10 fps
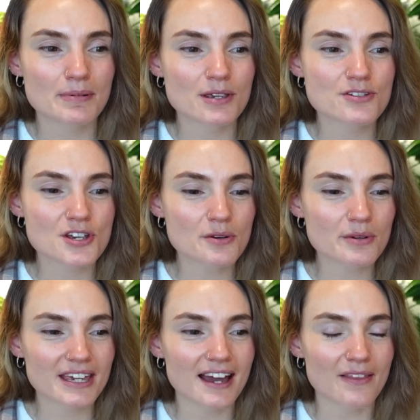but you
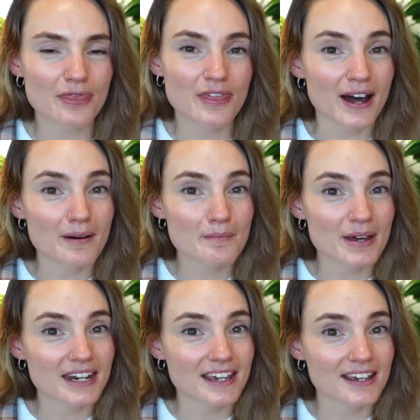don't get that
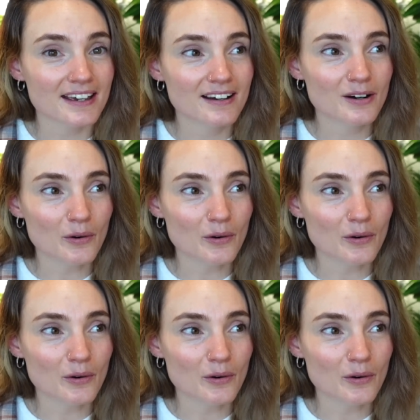many